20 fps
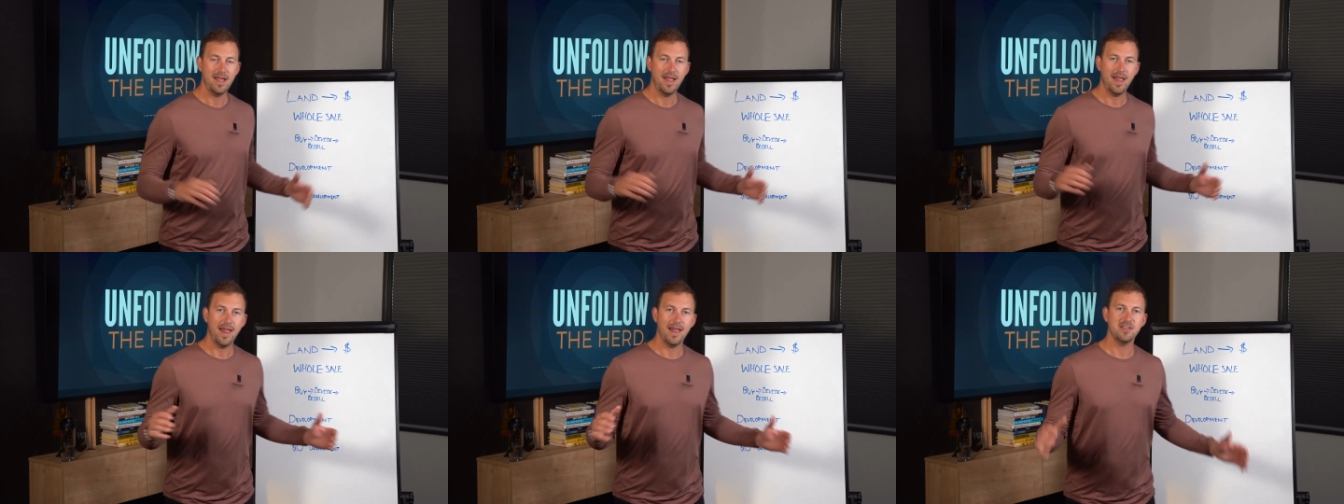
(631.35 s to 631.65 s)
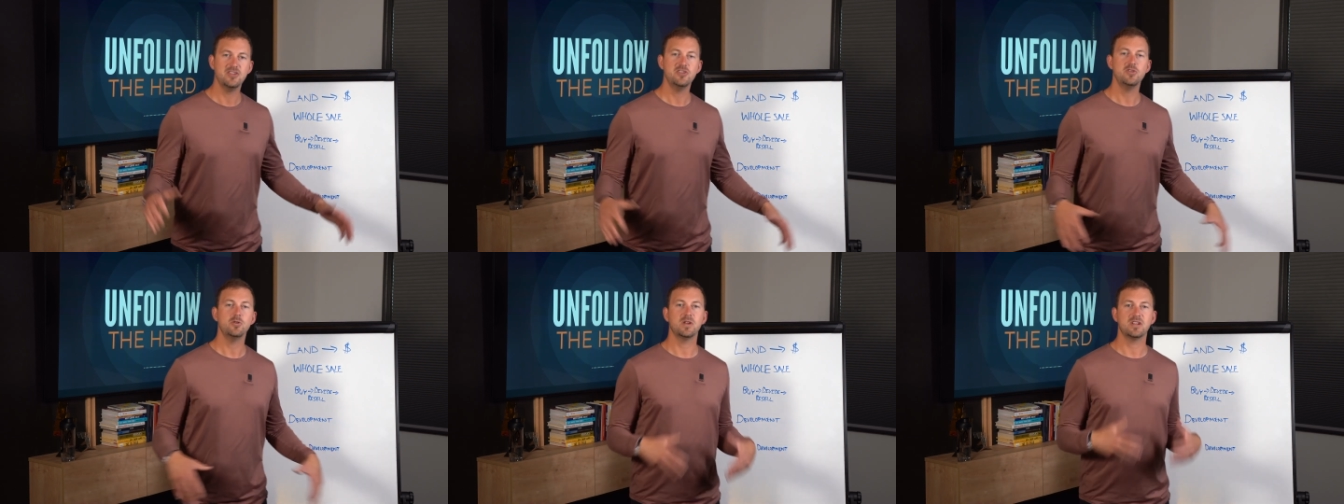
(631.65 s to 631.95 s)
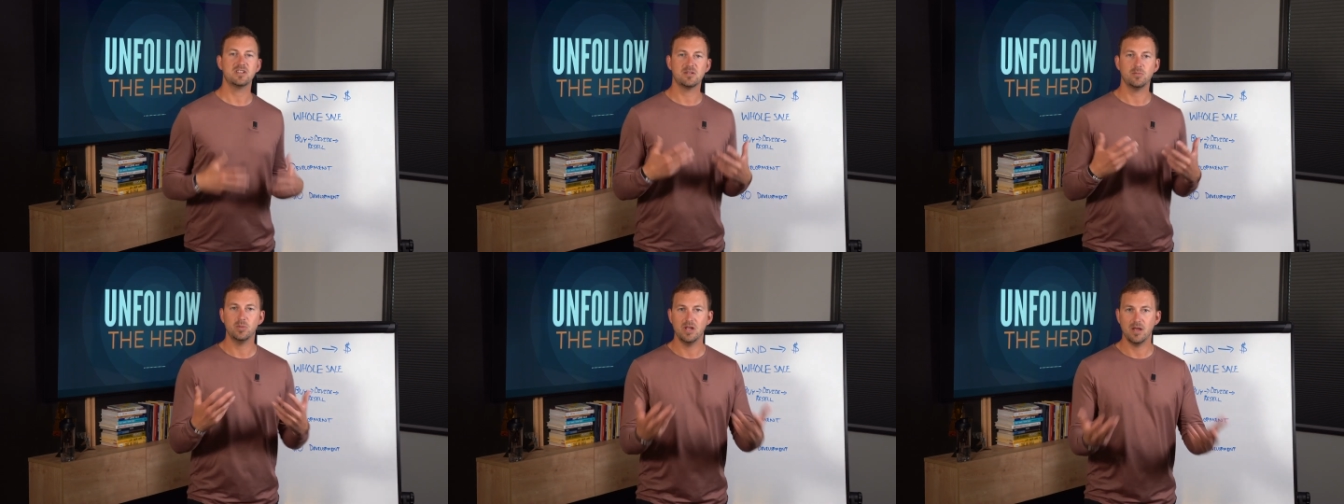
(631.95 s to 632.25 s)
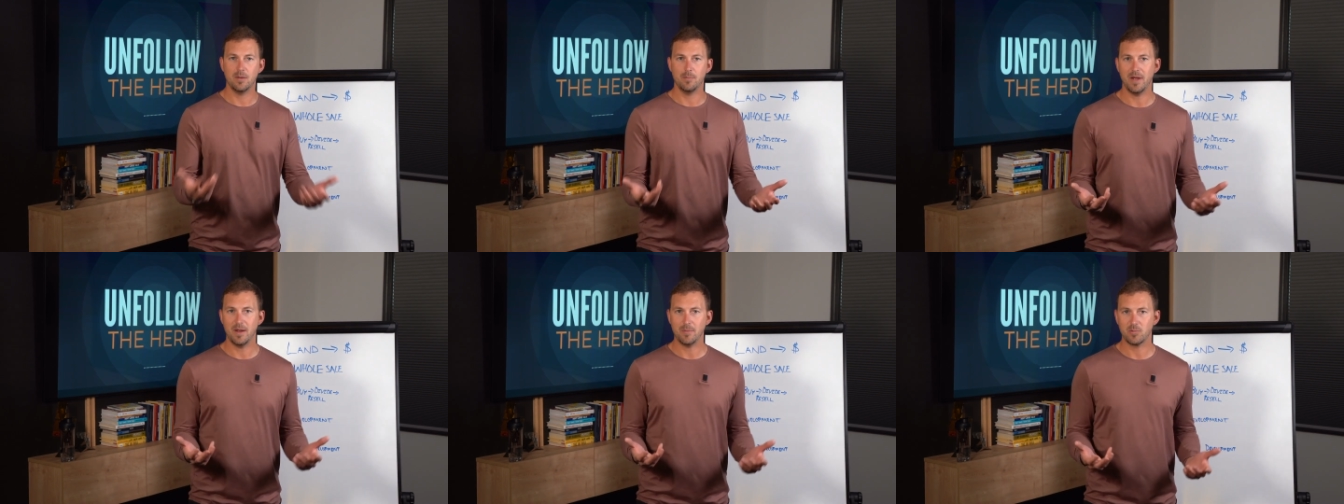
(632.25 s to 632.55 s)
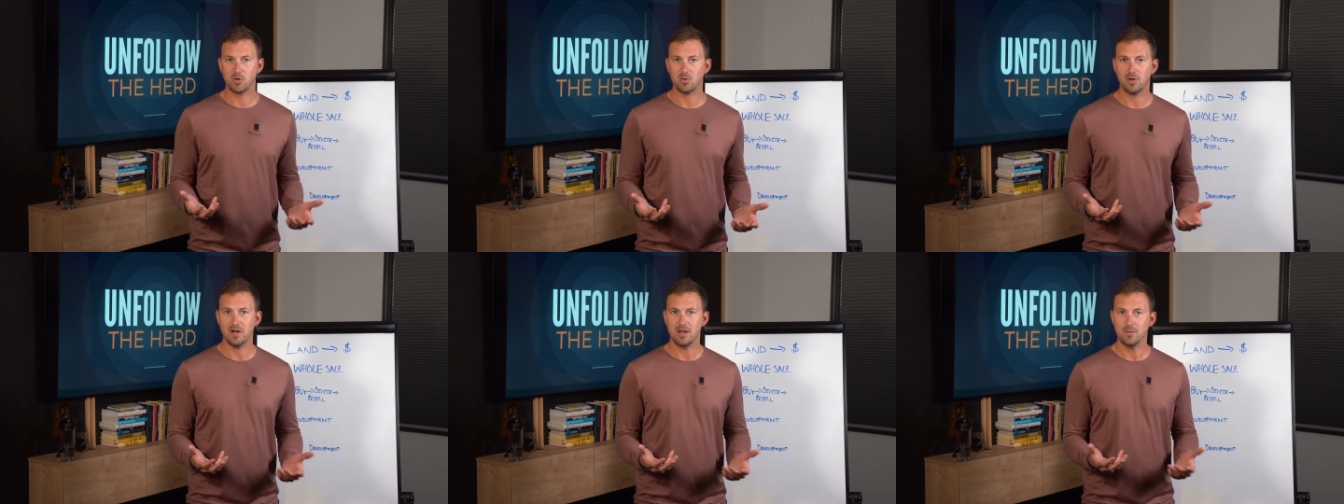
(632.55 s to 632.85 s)
And you get to be a
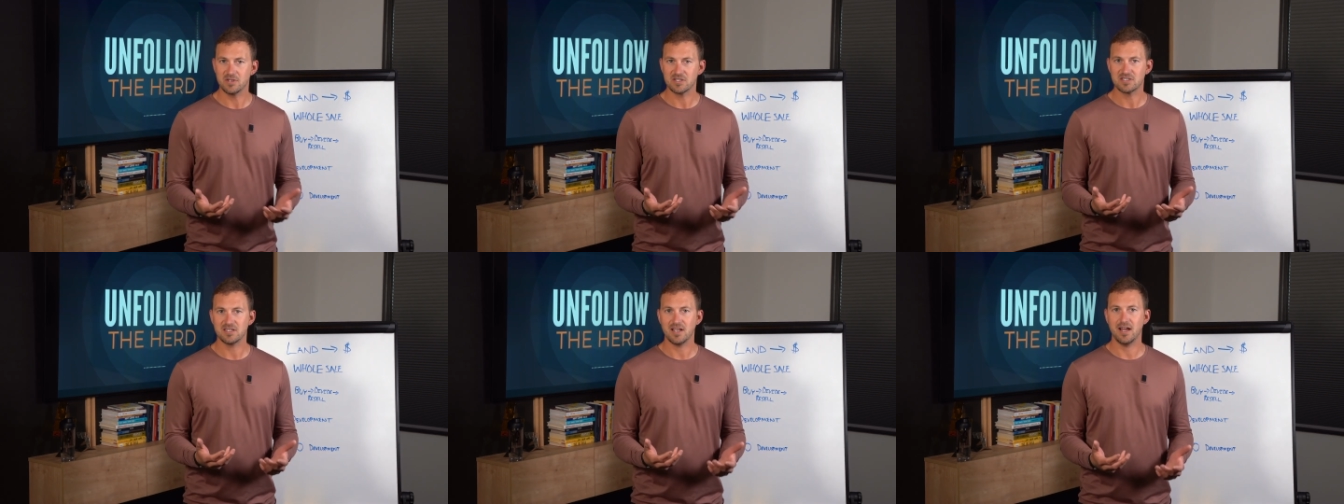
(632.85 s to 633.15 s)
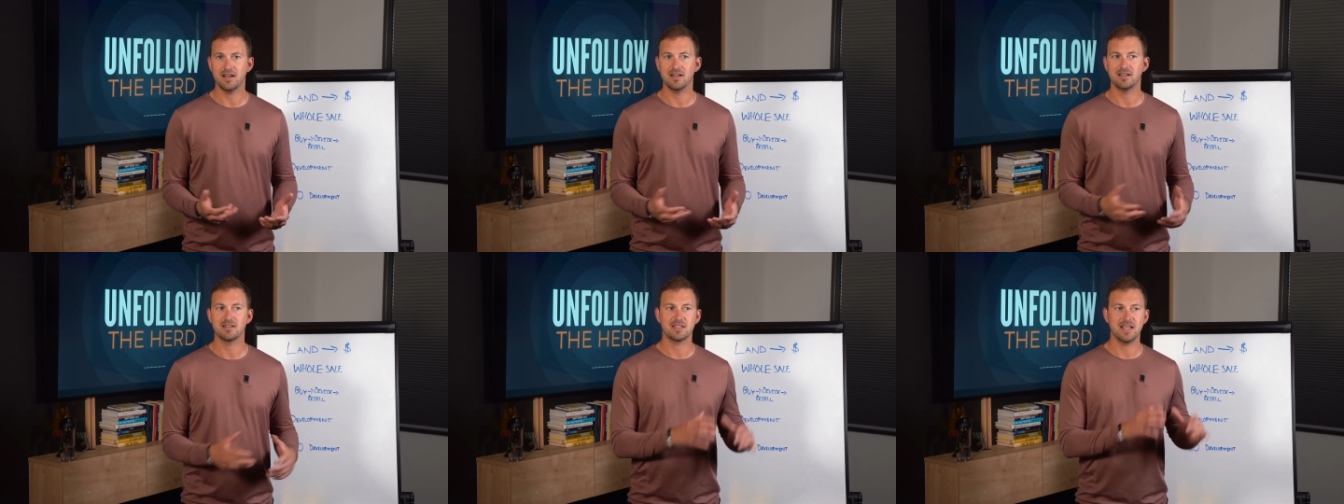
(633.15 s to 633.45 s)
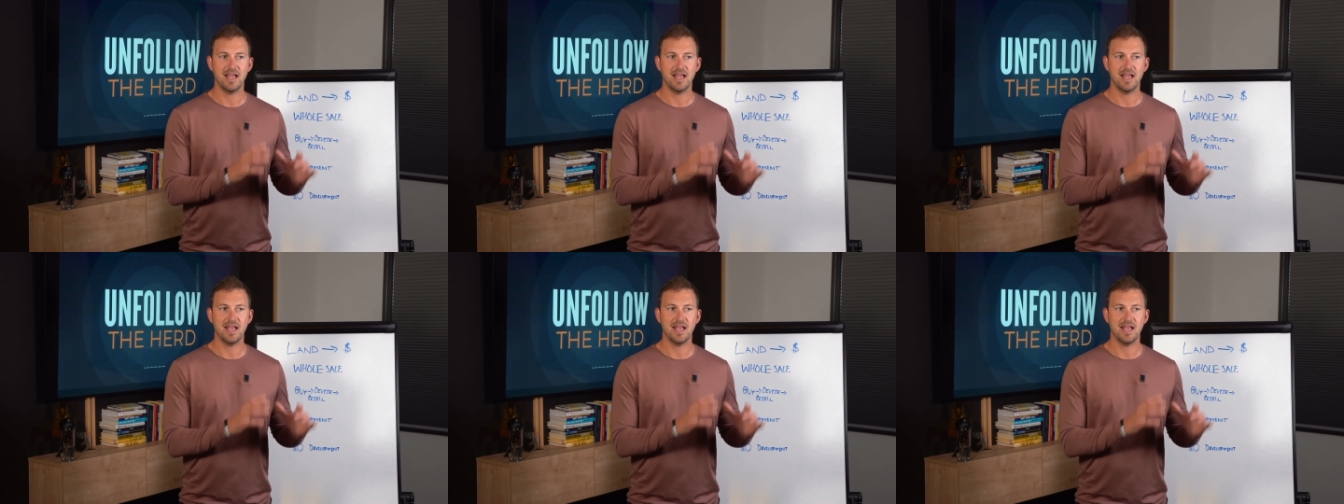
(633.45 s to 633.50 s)
member right beside us,